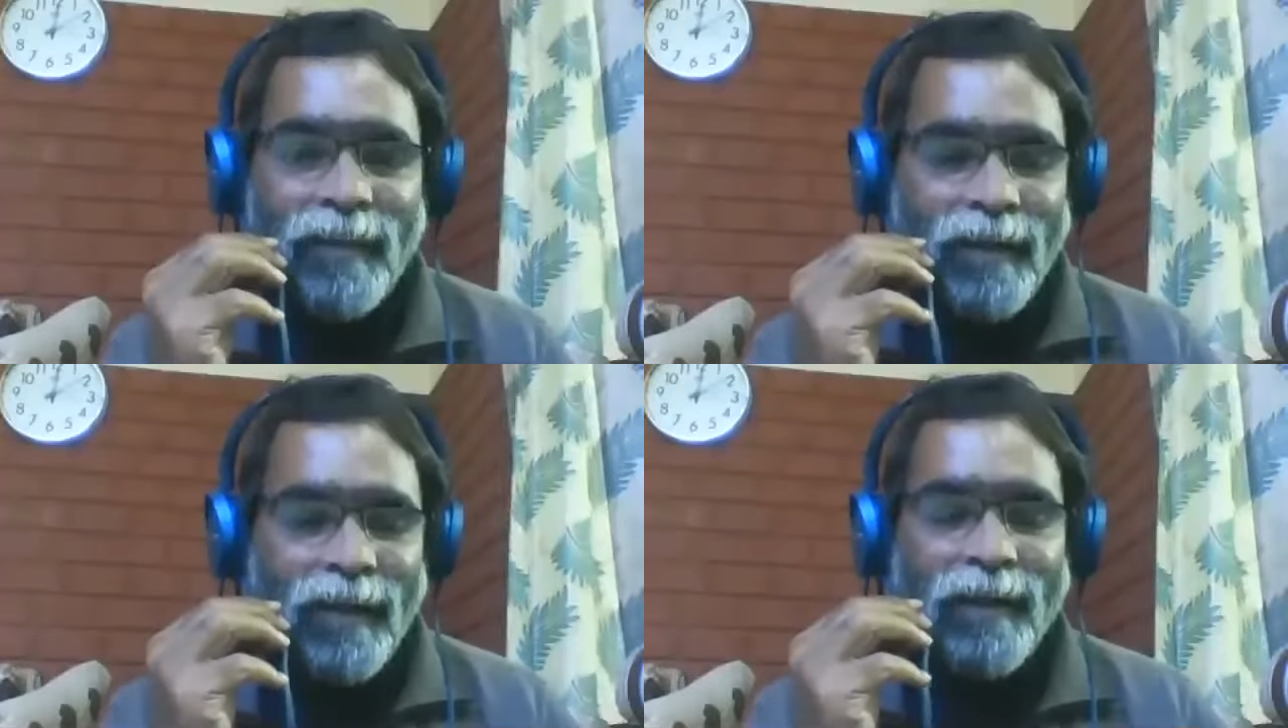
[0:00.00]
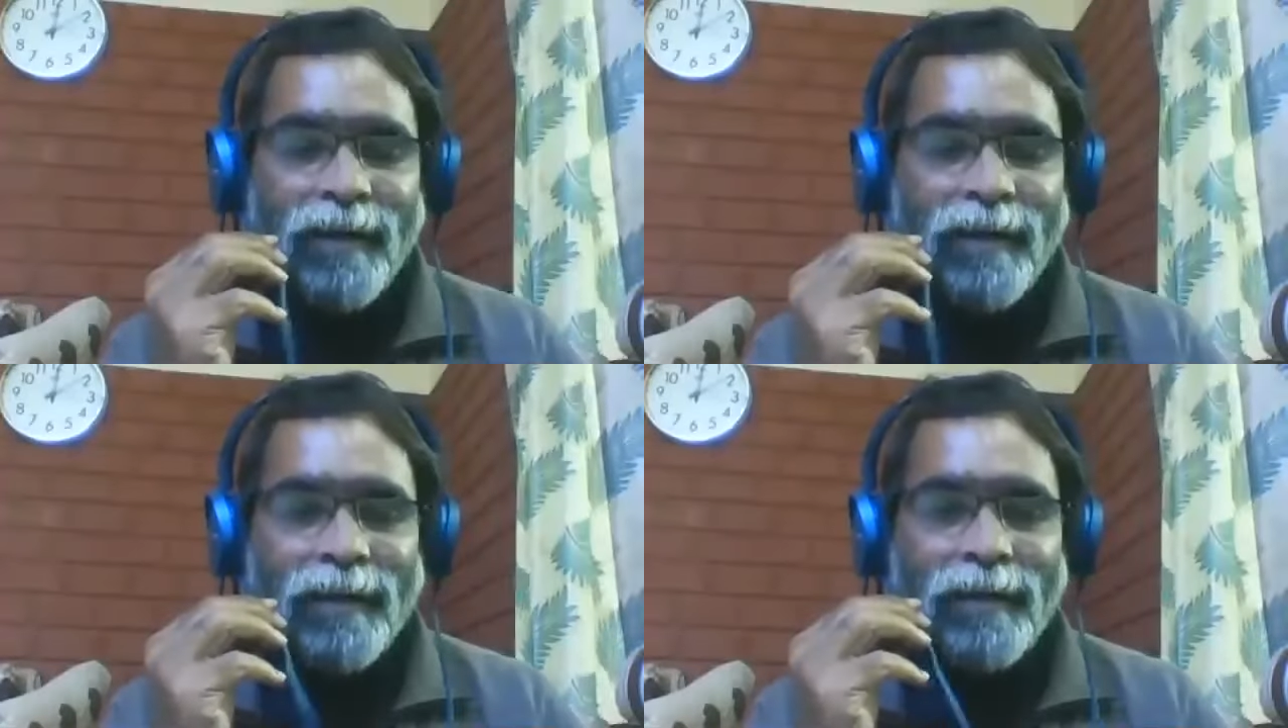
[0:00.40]

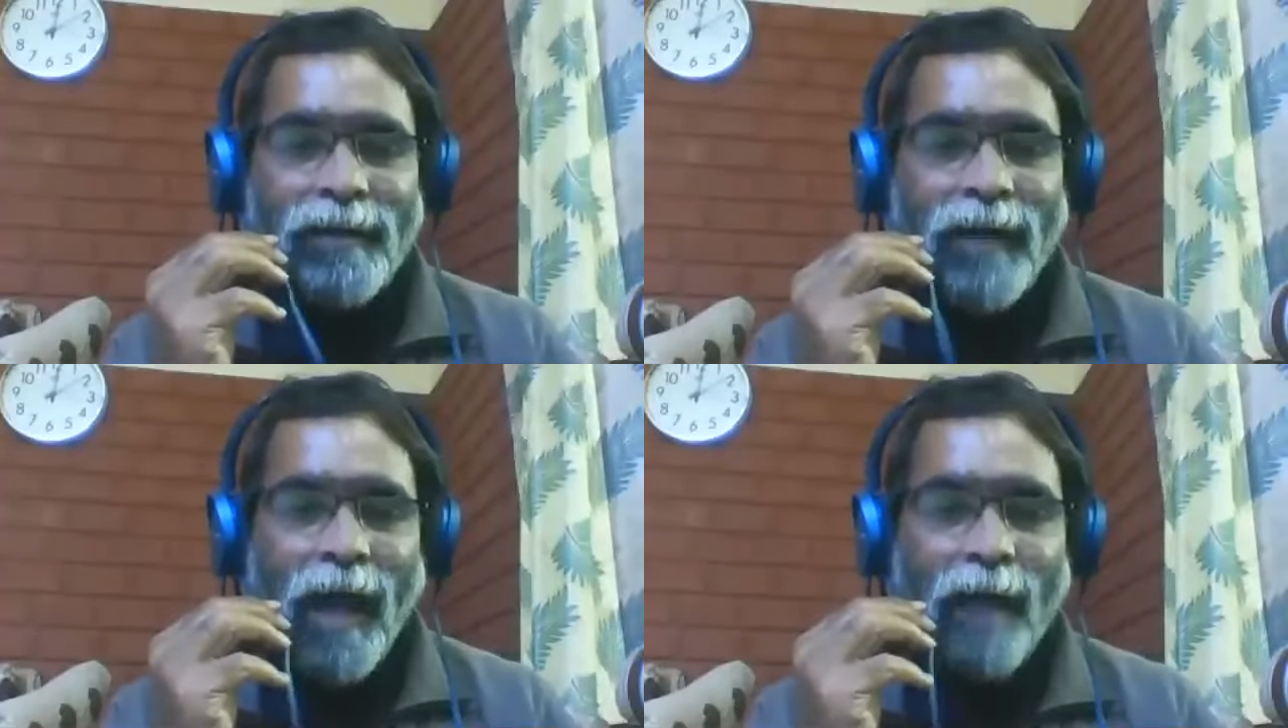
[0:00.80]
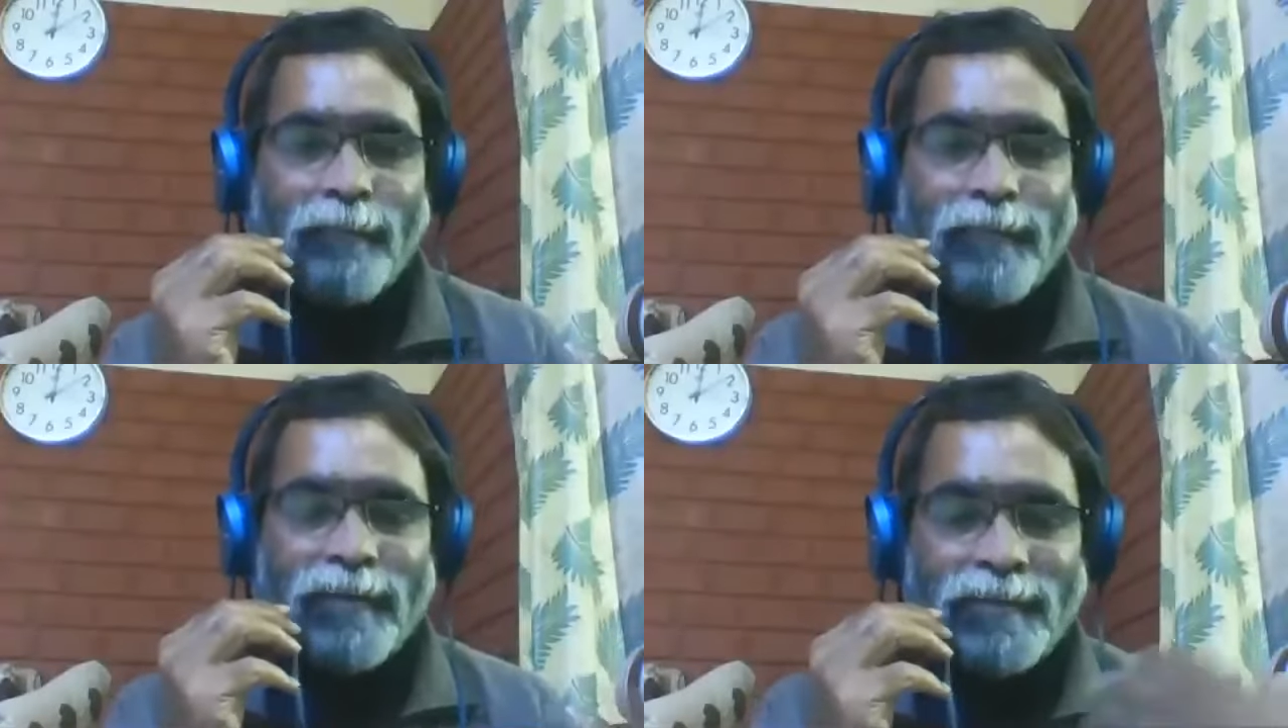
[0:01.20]
And
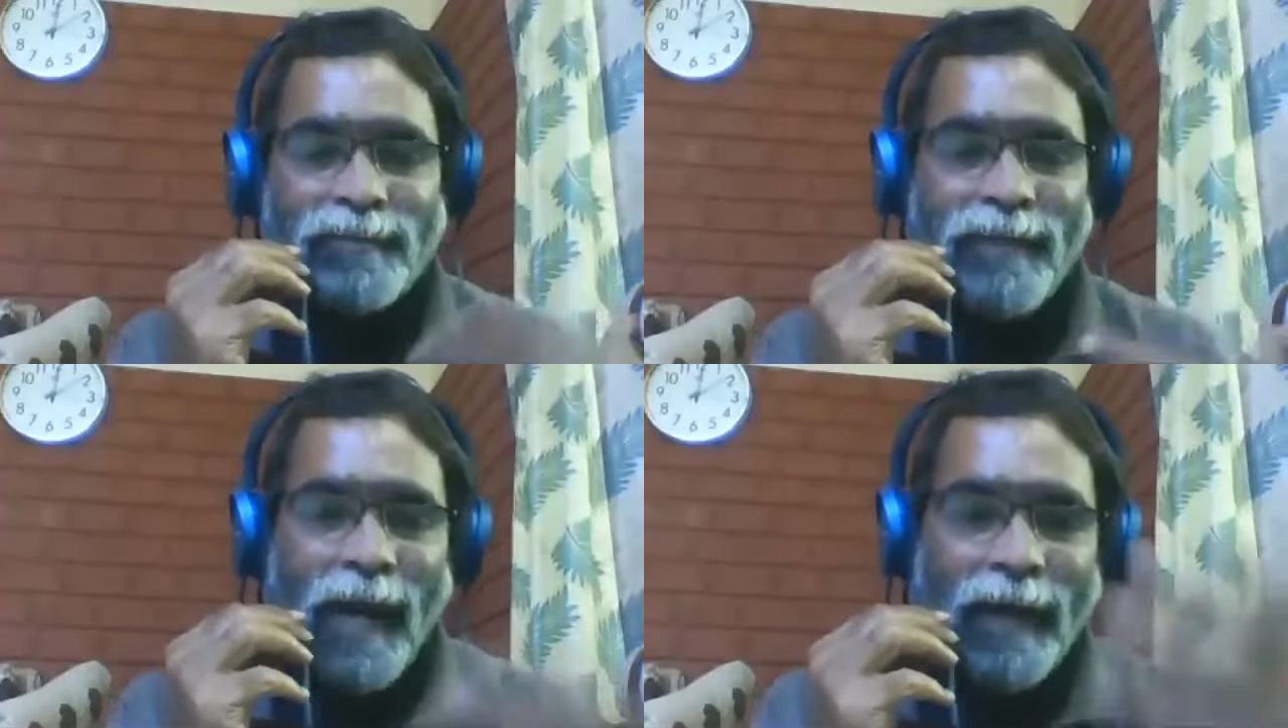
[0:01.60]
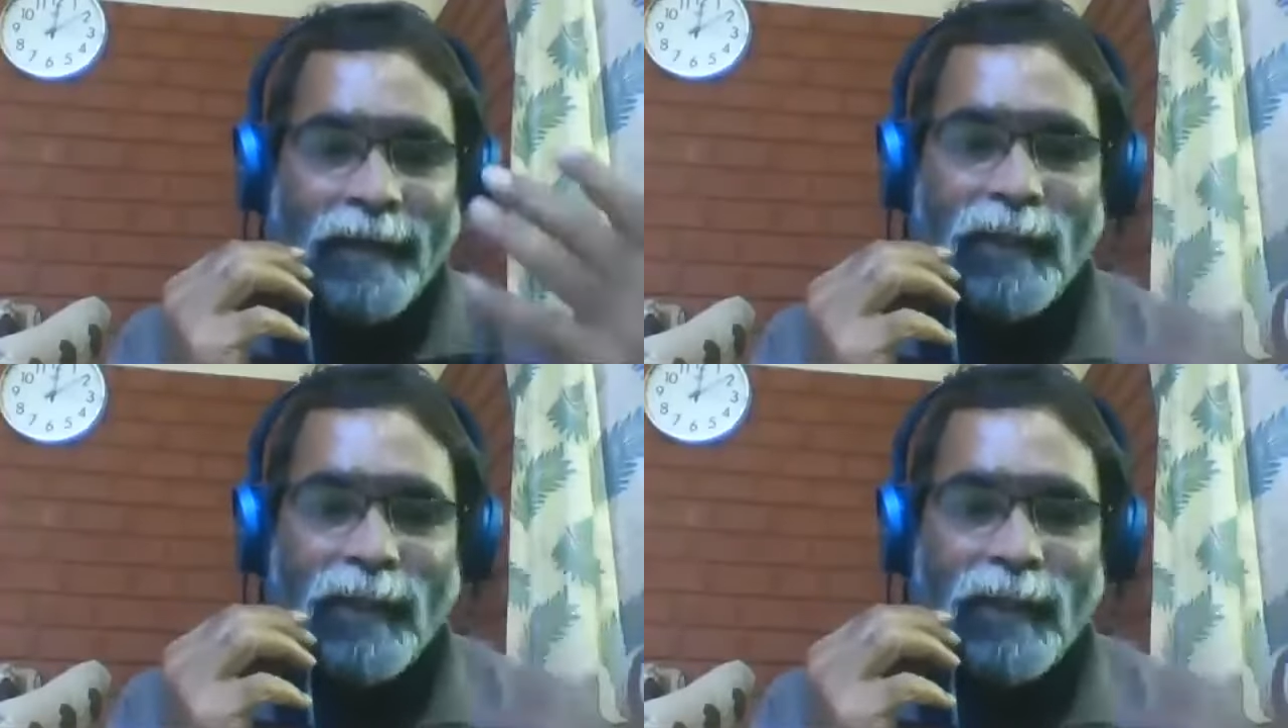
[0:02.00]
after
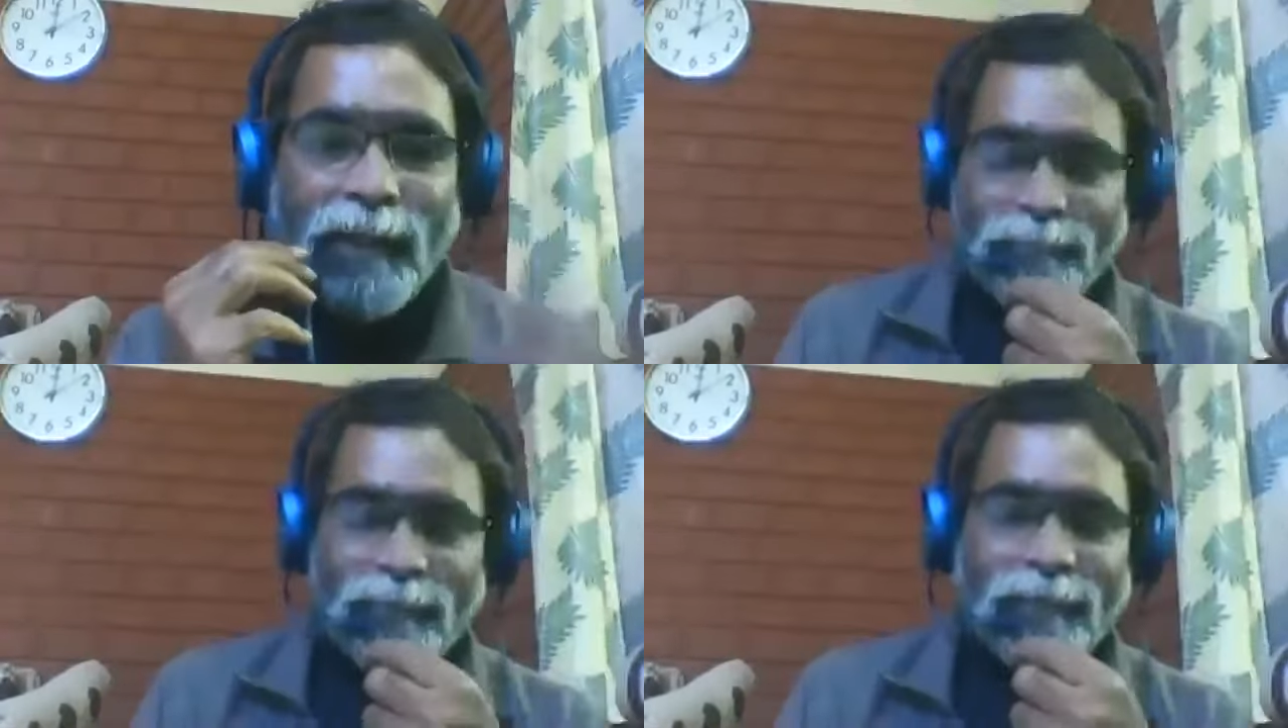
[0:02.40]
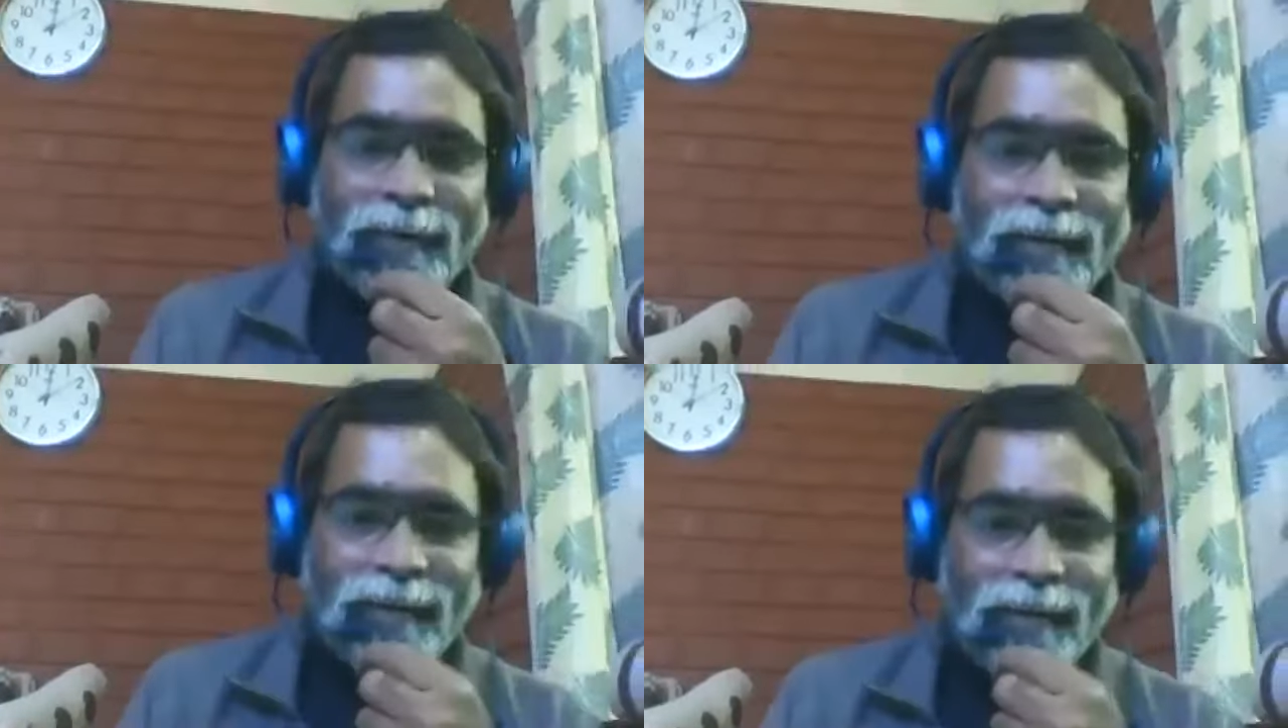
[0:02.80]
starting your
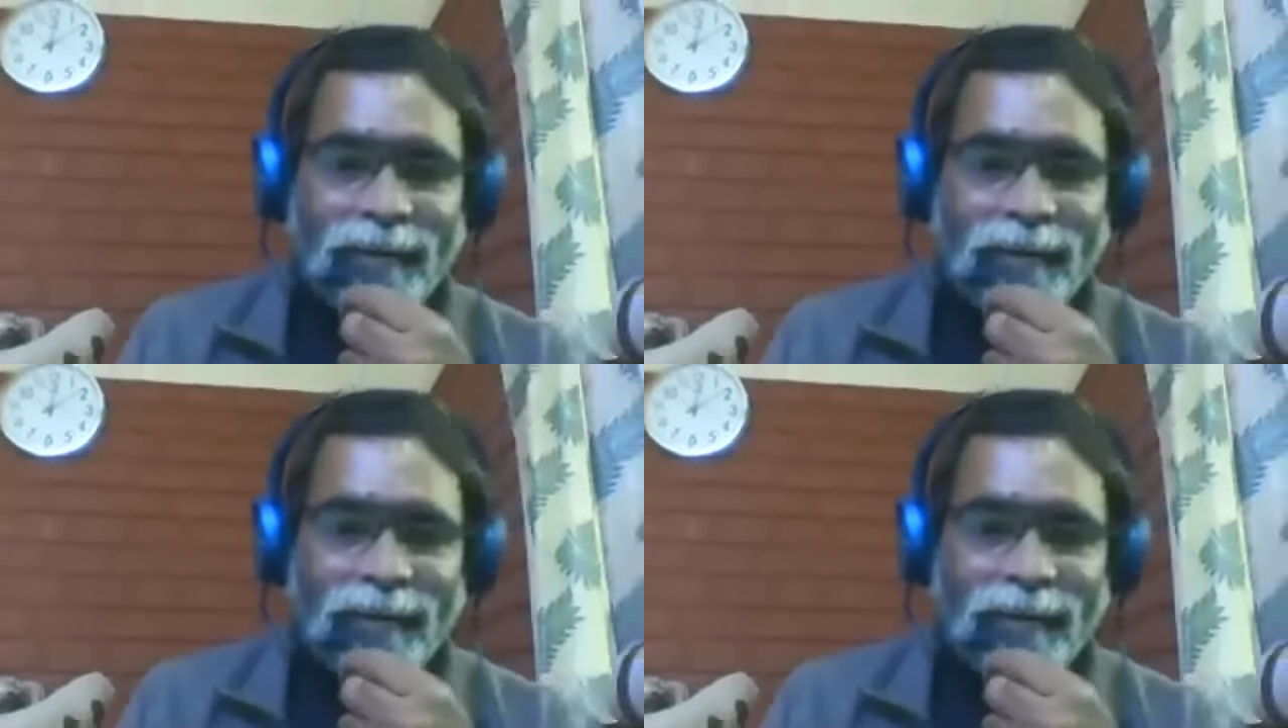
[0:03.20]
journey,